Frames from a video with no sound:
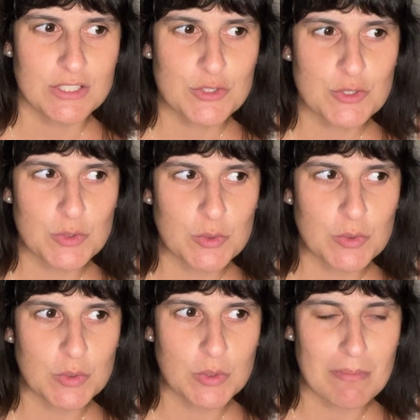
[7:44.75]

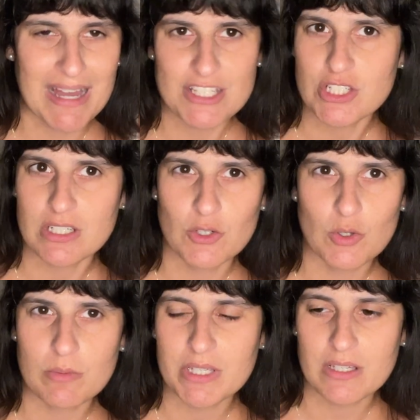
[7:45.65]
to magic
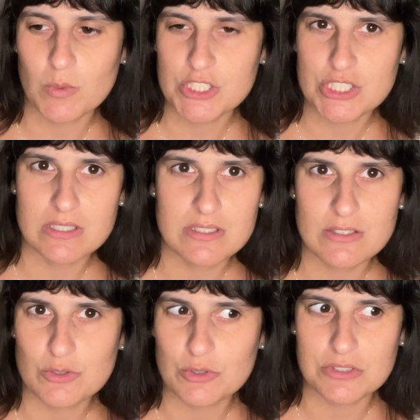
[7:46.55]
or being
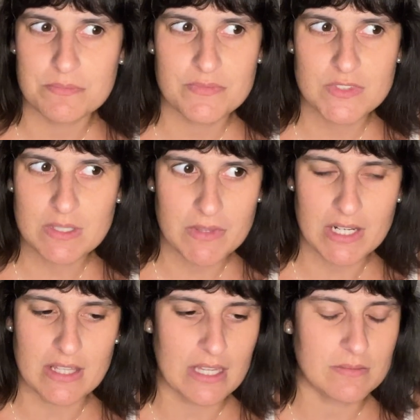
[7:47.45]
witches or something
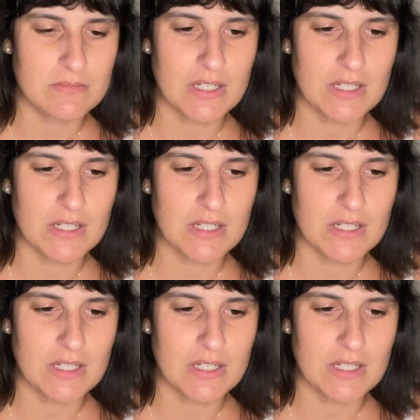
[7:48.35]
like that.